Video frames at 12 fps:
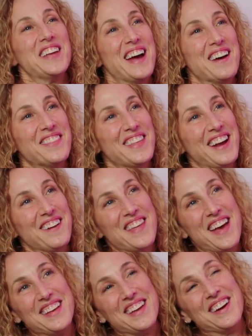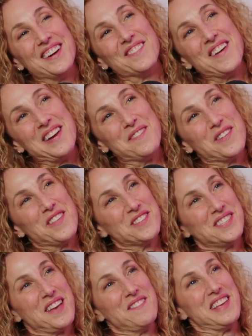out there that year, waiting for
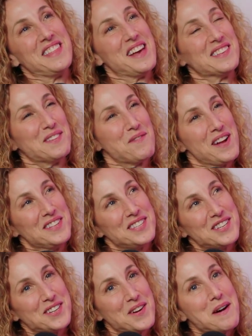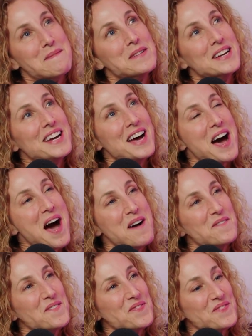those 70,000 friends to show up.
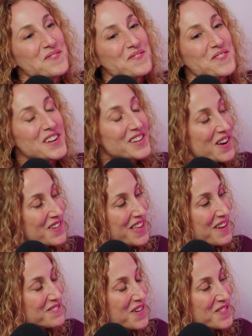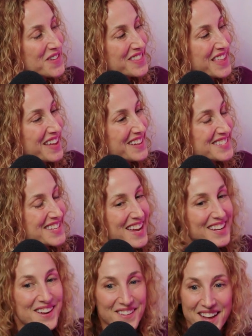But no, that moment that it's
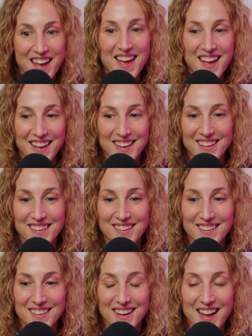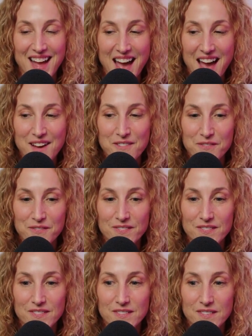like, okay, I have
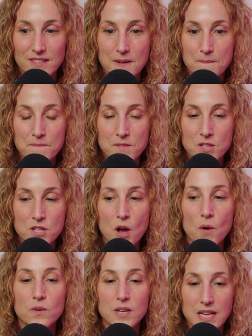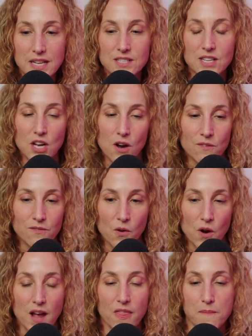no need to go
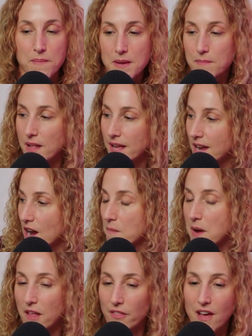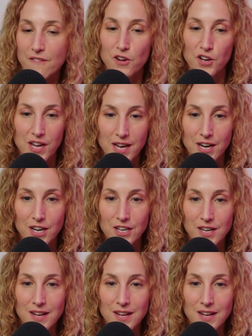for it. The people I care about and love are here.